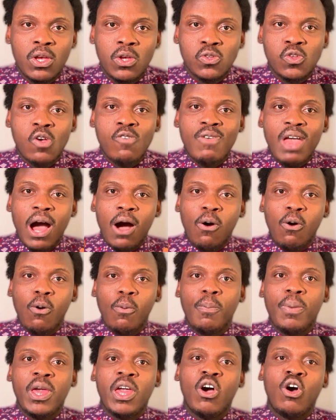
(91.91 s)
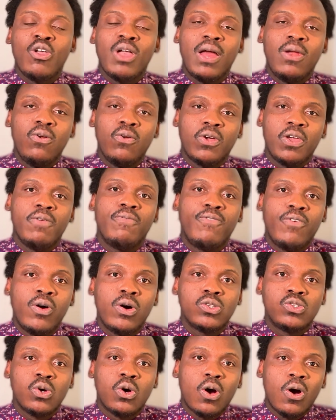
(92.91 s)
So if you are open or you are looking
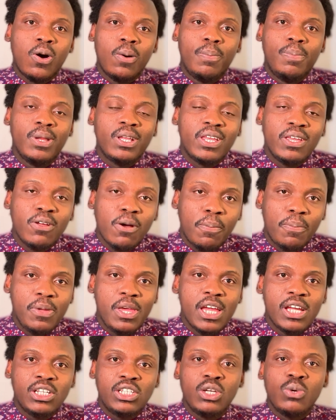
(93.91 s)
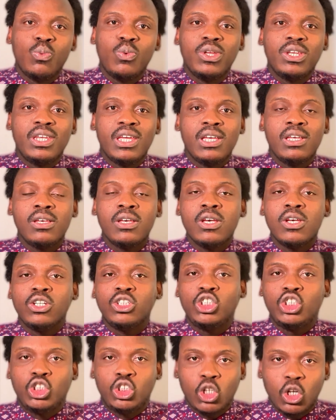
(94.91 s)
forward to completing your PhD within
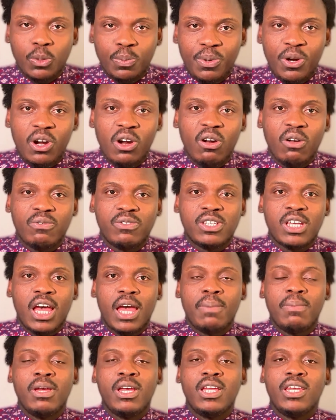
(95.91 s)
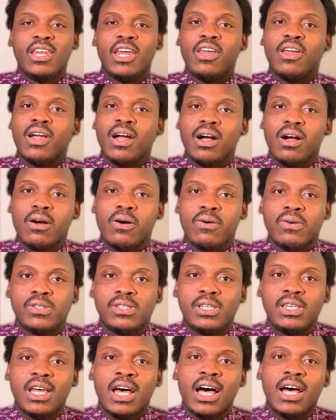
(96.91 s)
short period of time, then you can
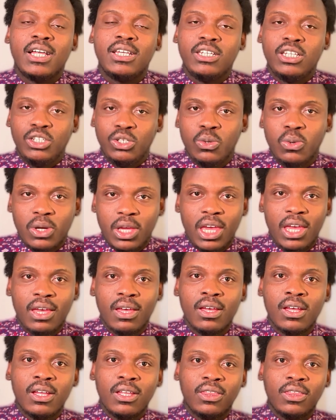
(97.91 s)
consider the UK.